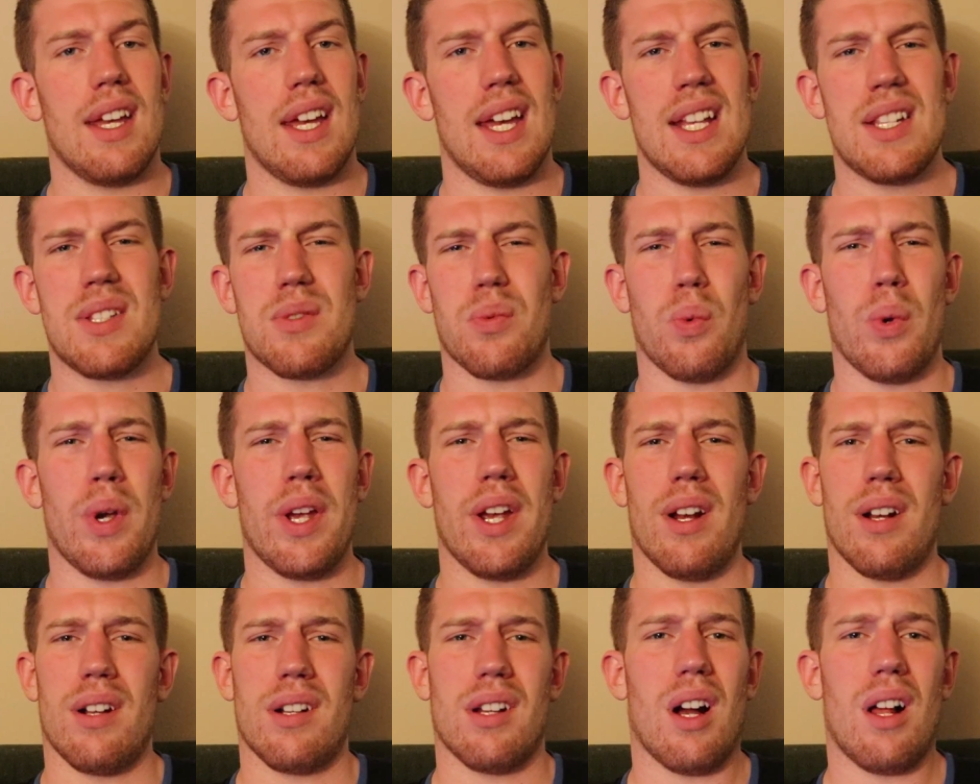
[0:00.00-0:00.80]
It's
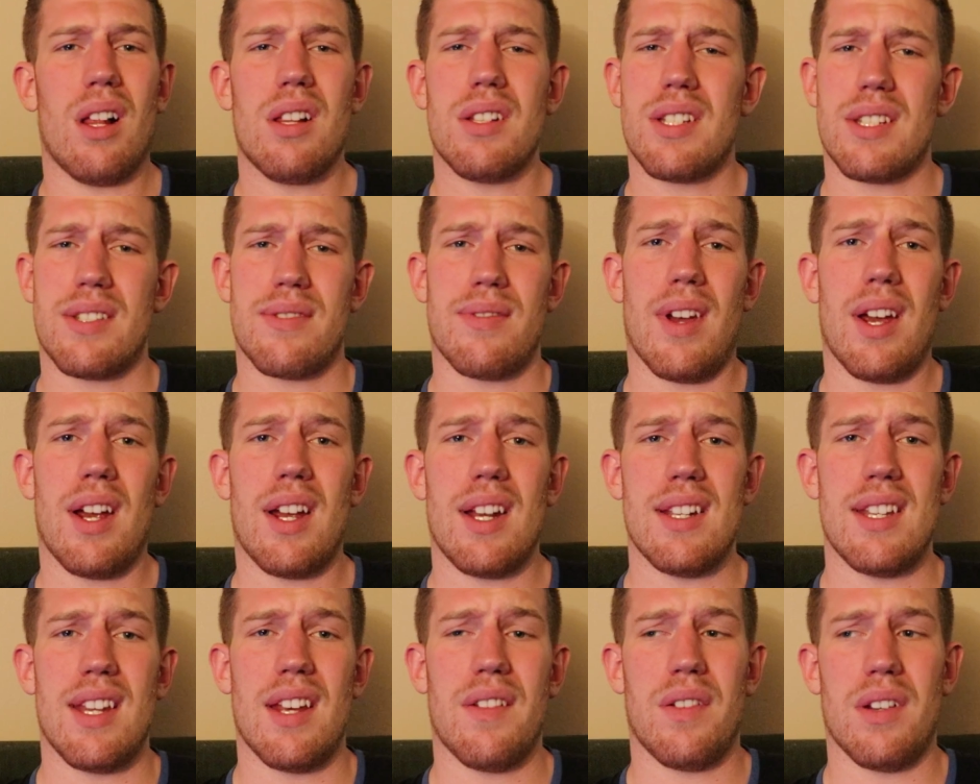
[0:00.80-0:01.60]
weird. College is
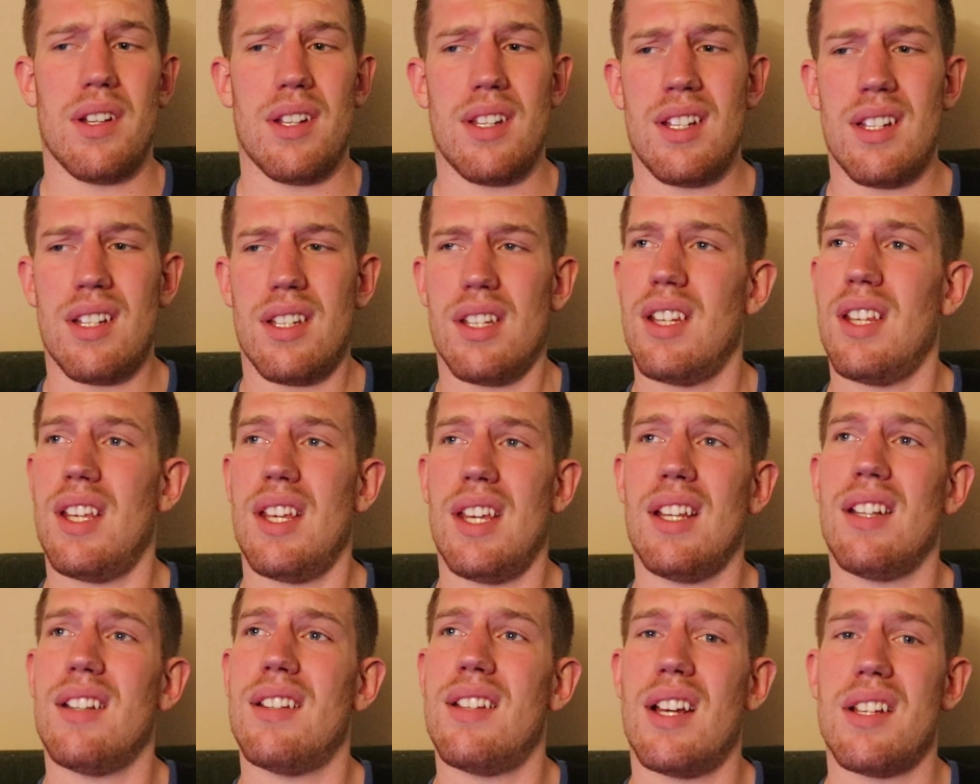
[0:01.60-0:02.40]
very different, and
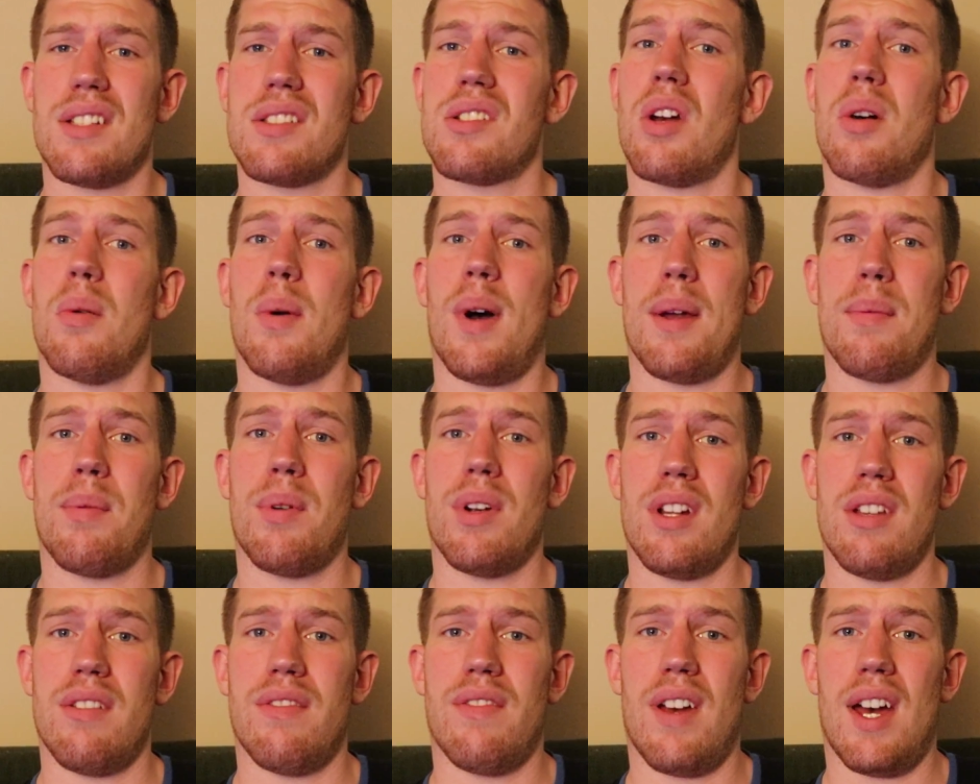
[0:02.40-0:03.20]
it does go by
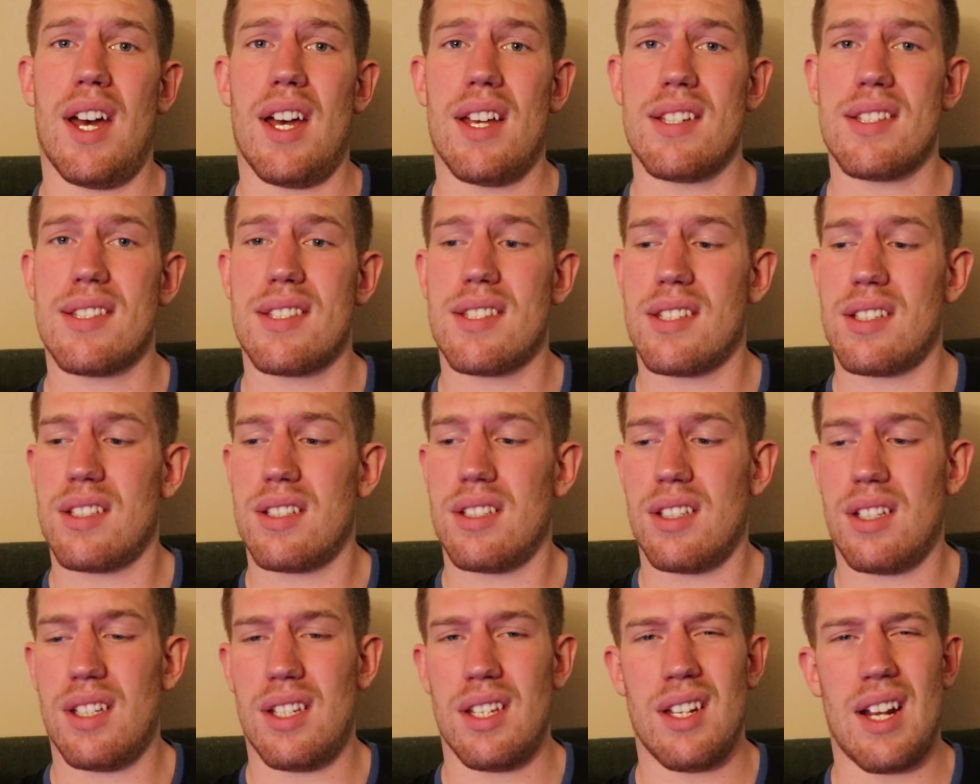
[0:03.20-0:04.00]
pretty fast.
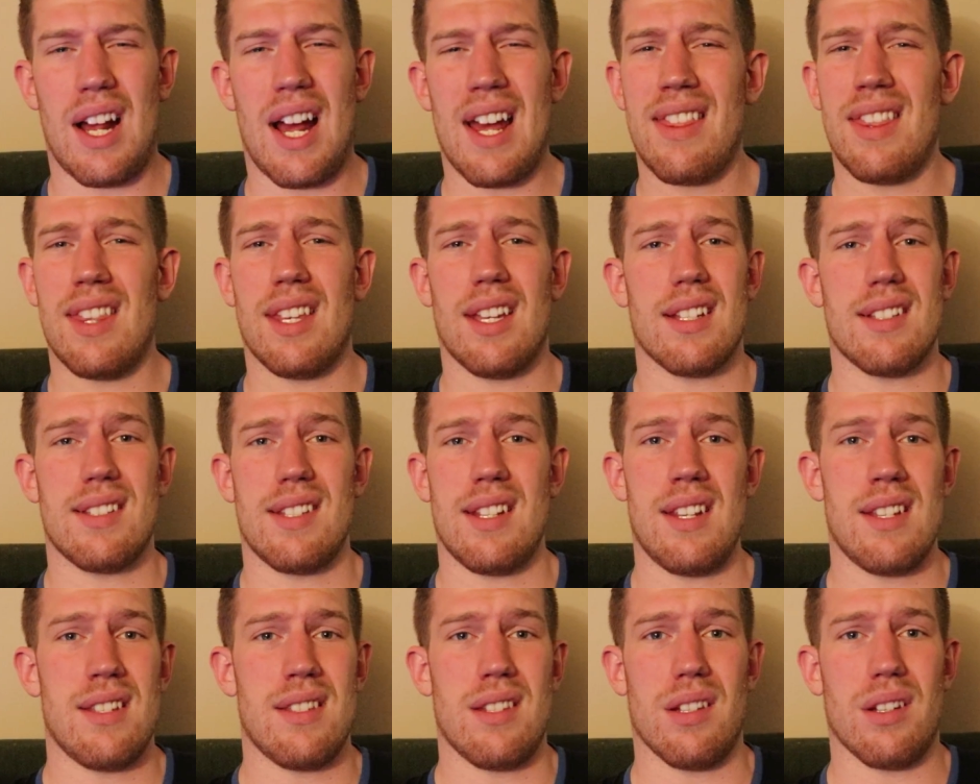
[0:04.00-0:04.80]
And I think
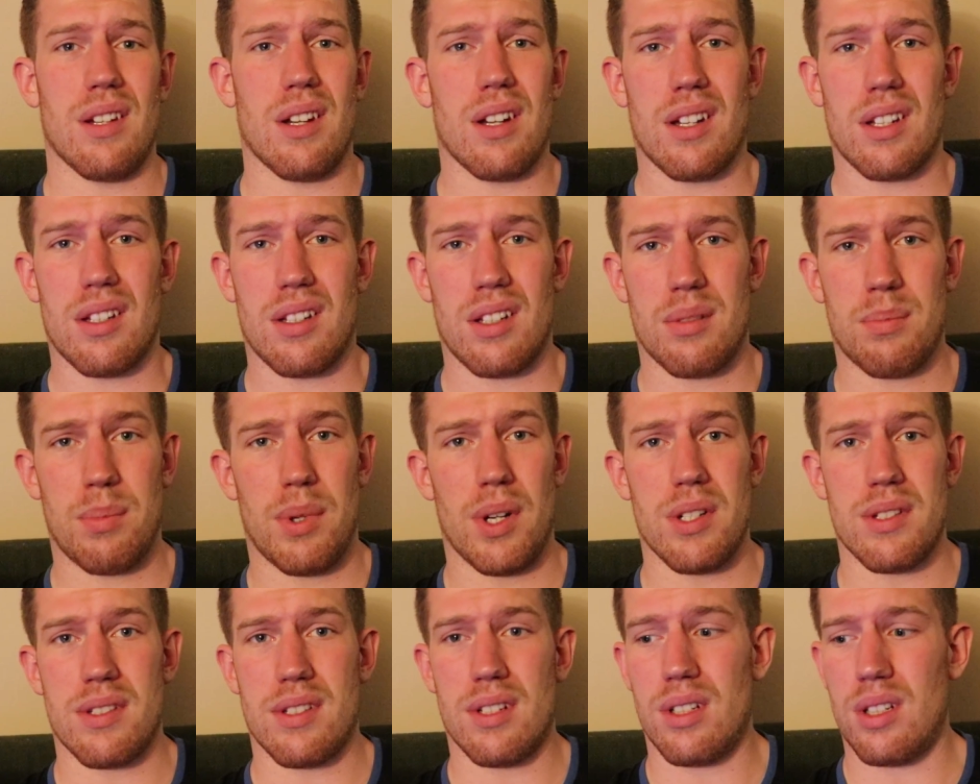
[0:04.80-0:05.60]
it's easier,
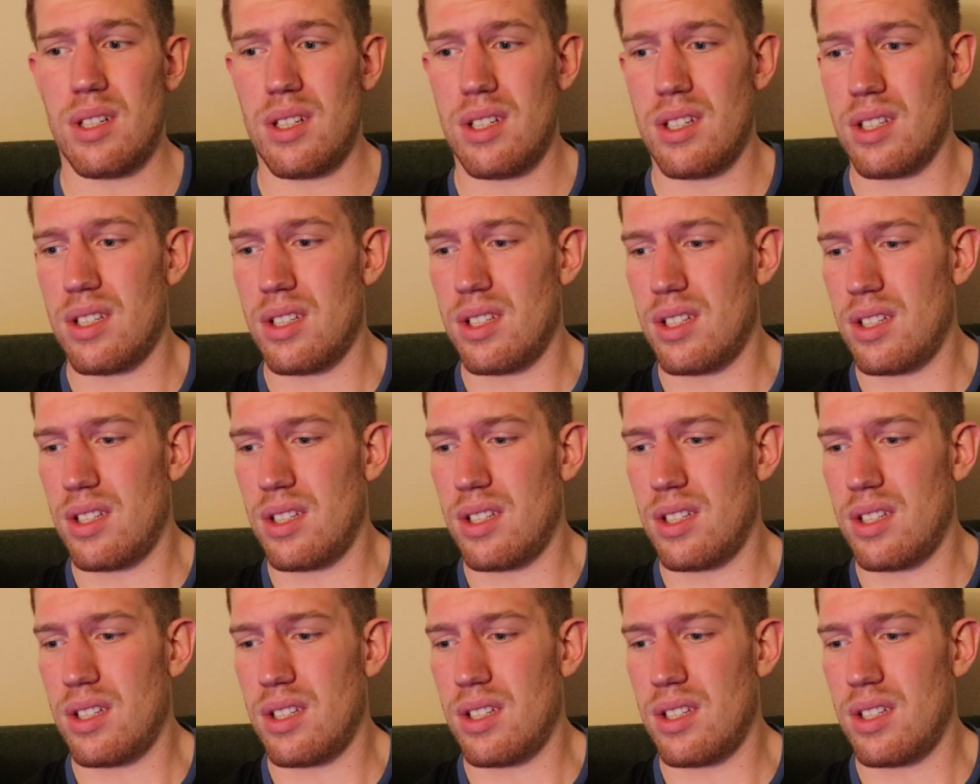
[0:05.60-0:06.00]
personally.